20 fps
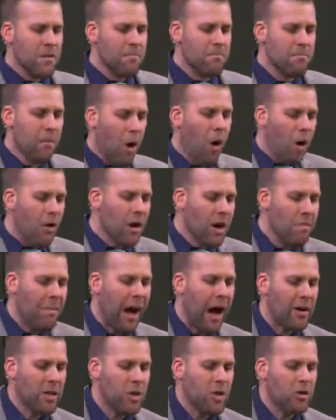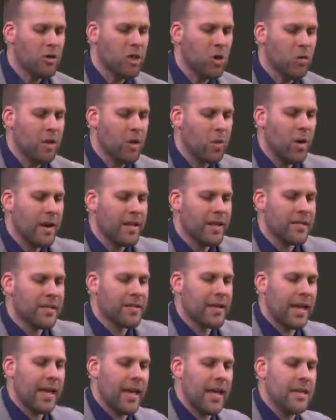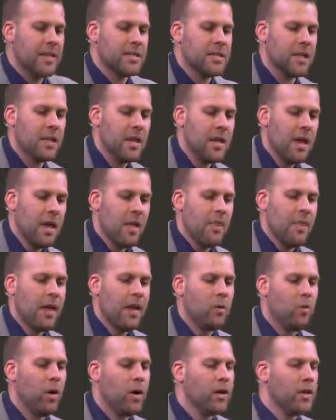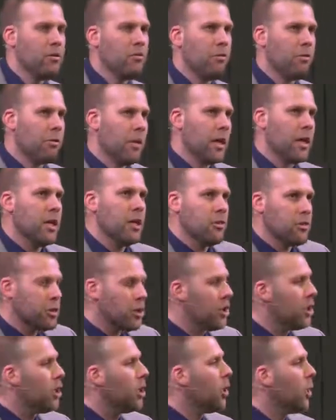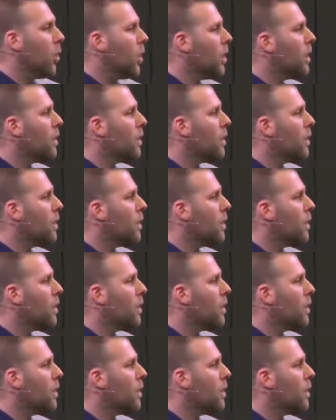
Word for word: more about you doing what he says than what you think you should do.